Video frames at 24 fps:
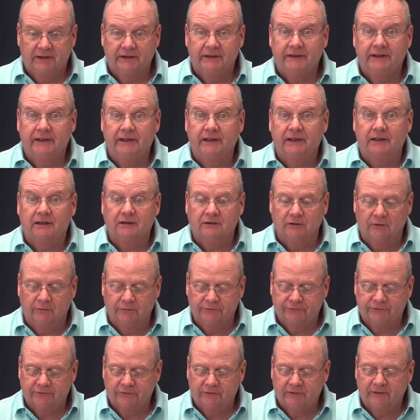getting
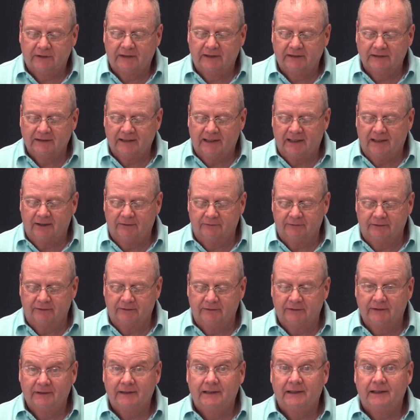closer and
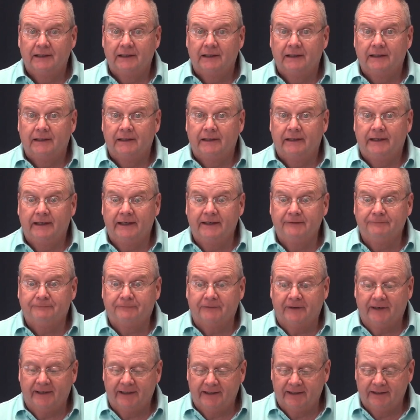louder. Hey,
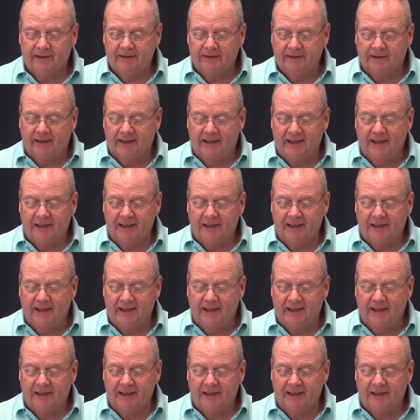Freddie,